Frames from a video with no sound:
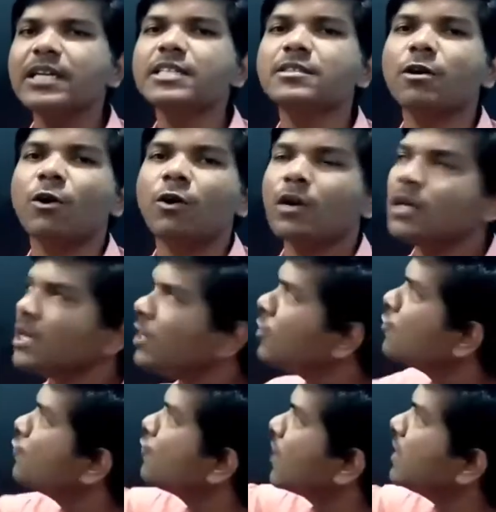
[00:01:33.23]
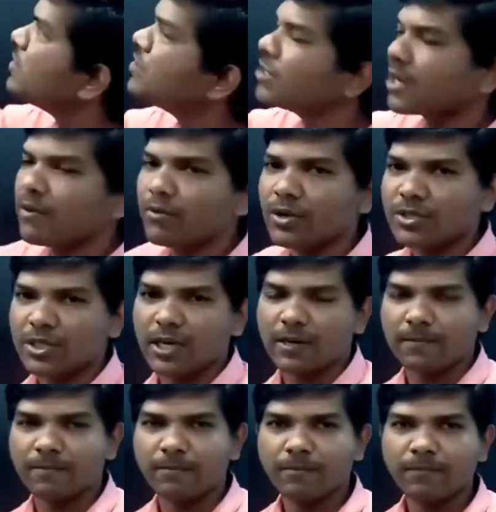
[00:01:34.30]
is called French
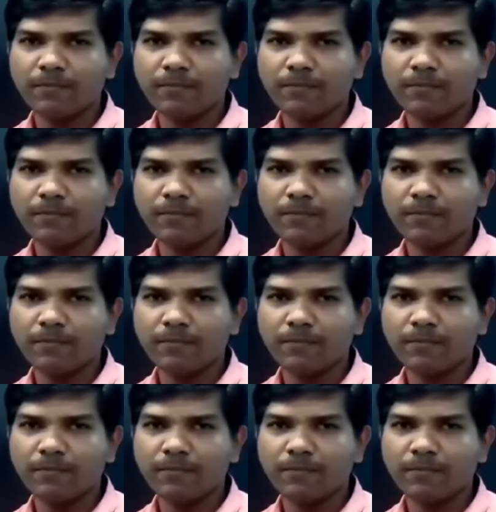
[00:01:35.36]
Revolution.